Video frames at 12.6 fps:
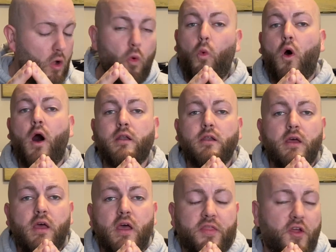One,
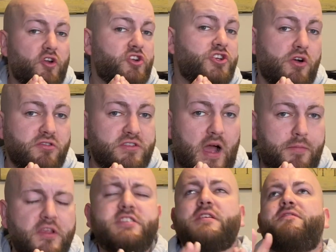they're a showstopper.
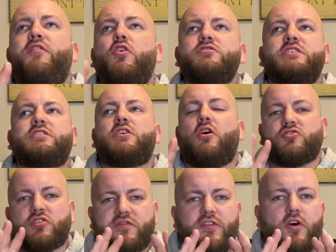Listen, full
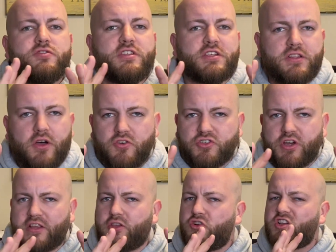disclosure.
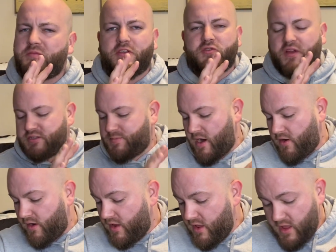I told you to be
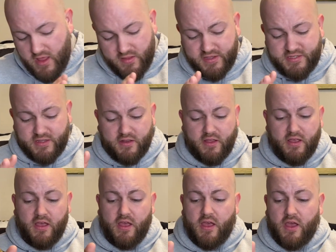transparent. Listen,
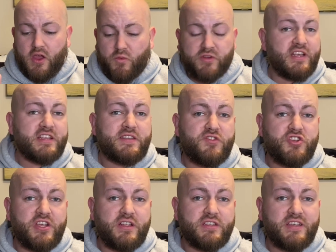recessive
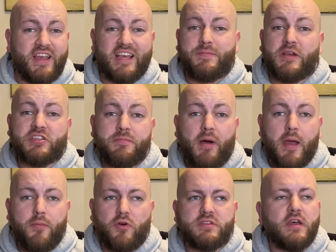genes, especially
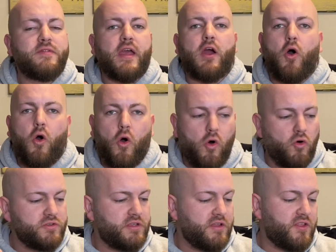piebald, they
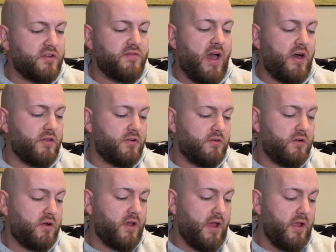hold their value.
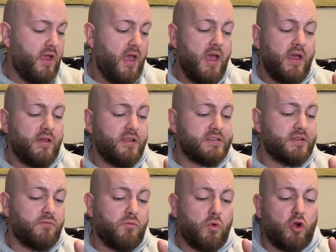Okay.
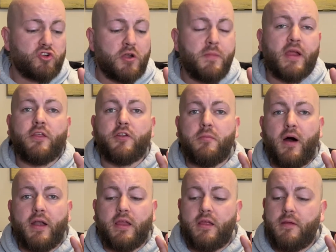Listen, we're all trying to make a little
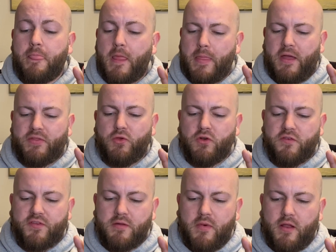money. I'm not doing it
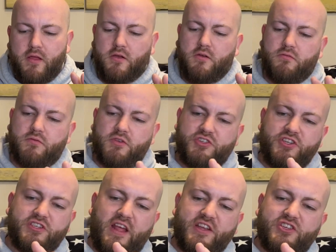for the money. Look, she
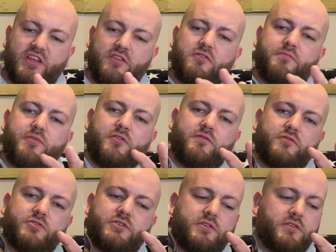just had a shed. Look how beautiful
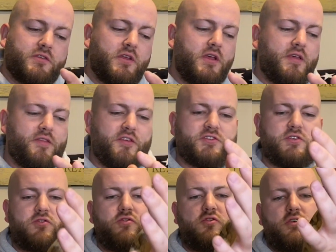she is. They're so
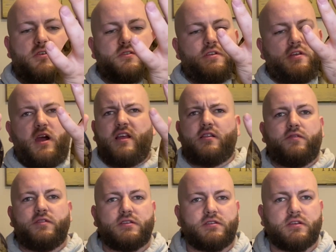cool, aren't they? I love
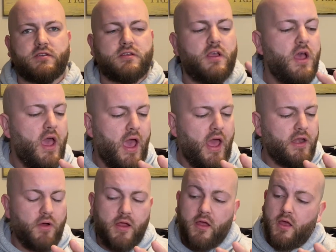these things.
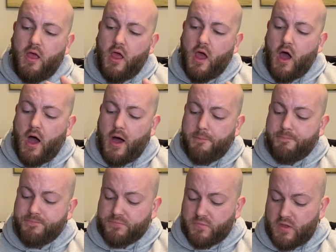Anyway,
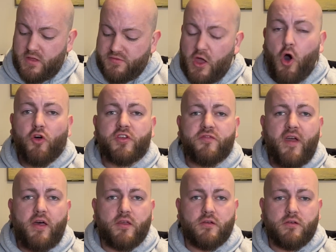they hold their
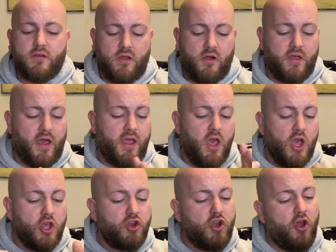value, okay?
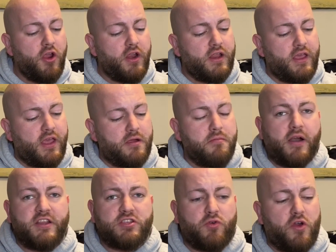You know you're going to get your
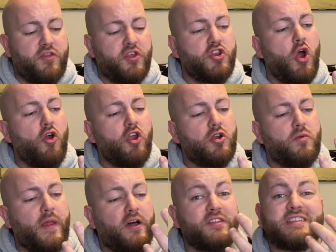money's worth. You know you're going to
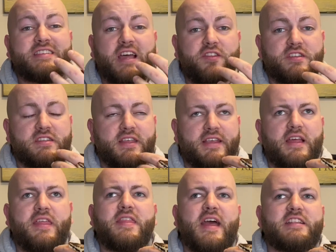be able to sell the snakes. I
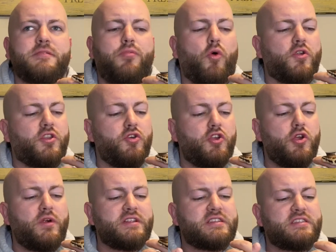think that's important, too. You don't
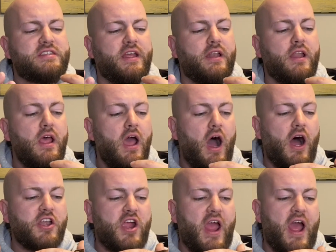want to sit
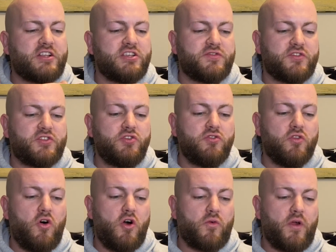on your hatchlings for too
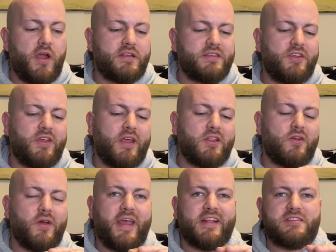long, right? Because then you get a
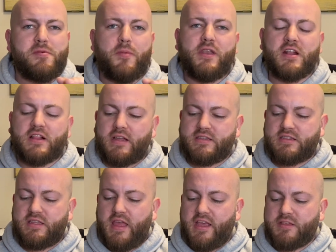little antsy, maybe neglect the
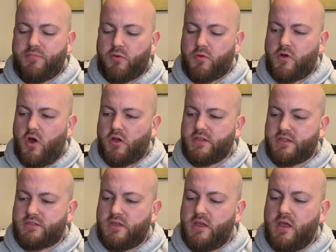snakes. But
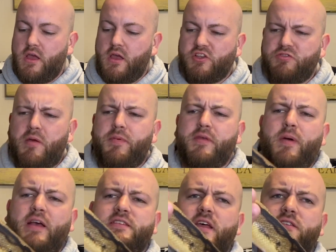regardless, she might be
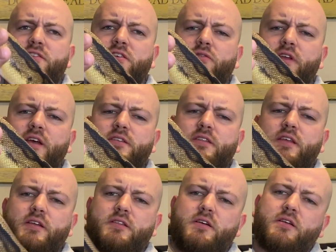pastel, too. What do you guys
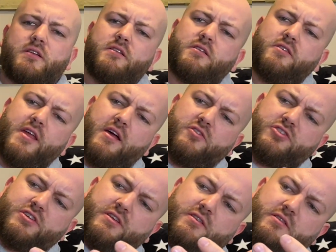think? Look how yellow
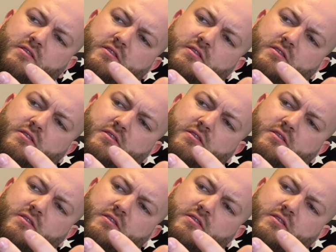she is.